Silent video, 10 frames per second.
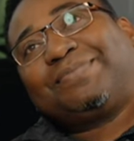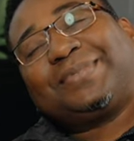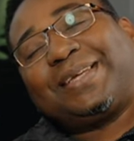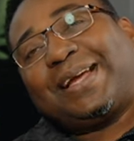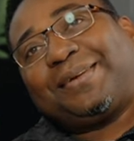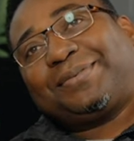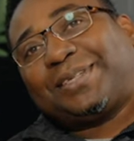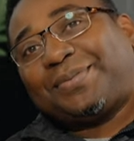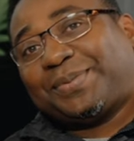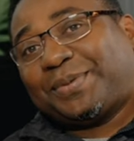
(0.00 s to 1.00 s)
Yeah,
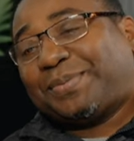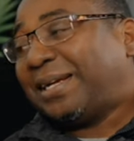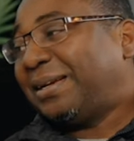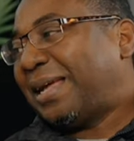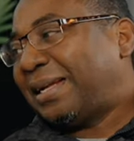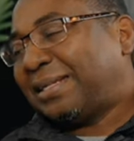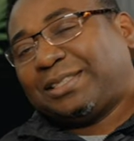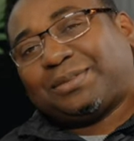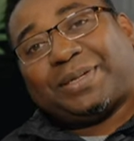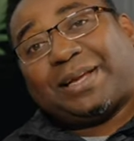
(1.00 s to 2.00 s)
some people might not like
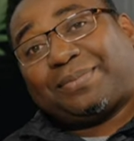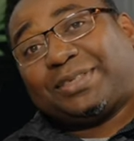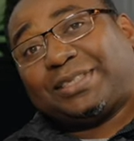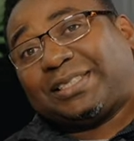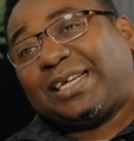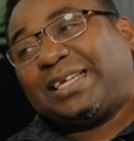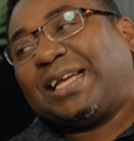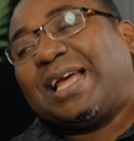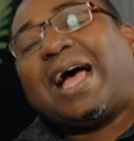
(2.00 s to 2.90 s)
this, but I'm going to say it.